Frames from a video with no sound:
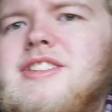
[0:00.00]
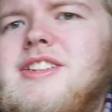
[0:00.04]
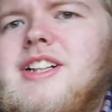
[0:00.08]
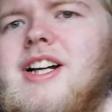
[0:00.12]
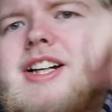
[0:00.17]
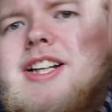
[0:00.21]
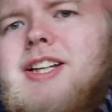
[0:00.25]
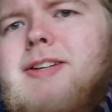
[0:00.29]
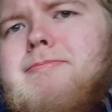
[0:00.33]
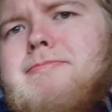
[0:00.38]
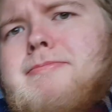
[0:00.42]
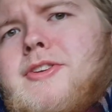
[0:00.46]
I
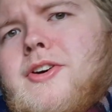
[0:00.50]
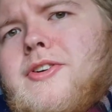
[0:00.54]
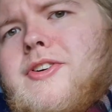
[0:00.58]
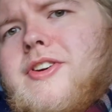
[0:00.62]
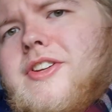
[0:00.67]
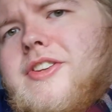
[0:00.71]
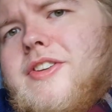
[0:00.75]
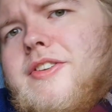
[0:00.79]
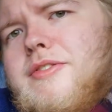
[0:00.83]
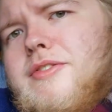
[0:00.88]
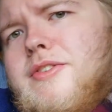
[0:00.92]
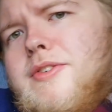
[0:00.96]
keep
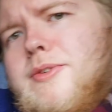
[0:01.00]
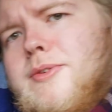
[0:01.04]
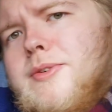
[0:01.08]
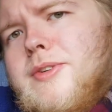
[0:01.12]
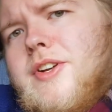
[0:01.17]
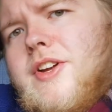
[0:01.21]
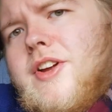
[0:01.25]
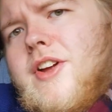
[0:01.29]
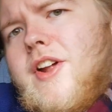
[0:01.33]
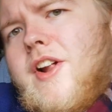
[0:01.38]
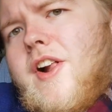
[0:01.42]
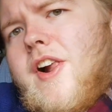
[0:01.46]
knocking the
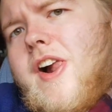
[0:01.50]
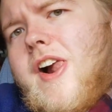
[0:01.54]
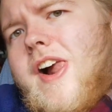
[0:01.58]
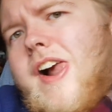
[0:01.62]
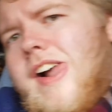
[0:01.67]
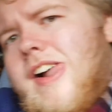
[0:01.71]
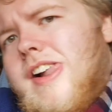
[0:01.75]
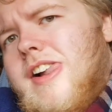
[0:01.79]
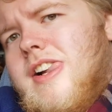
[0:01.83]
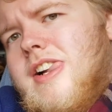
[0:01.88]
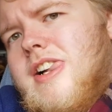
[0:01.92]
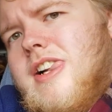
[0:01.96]
phone
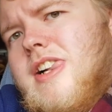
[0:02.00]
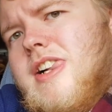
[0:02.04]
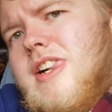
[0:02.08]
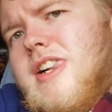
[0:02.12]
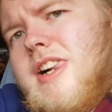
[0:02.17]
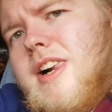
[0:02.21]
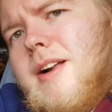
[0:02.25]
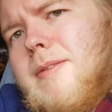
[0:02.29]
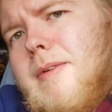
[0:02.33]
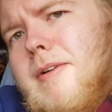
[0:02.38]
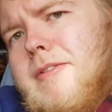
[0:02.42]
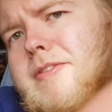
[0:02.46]

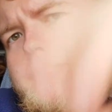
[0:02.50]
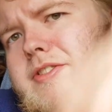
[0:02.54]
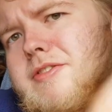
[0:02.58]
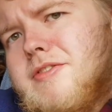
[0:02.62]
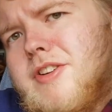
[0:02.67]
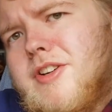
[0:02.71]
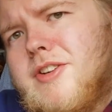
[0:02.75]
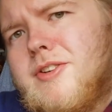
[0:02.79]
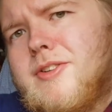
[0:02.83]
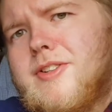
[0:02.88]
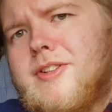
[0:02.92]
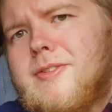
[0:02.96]
onto the
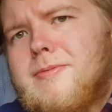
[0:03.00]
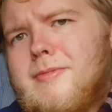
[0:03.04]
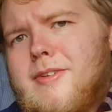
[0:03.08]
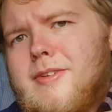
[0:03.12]
cup.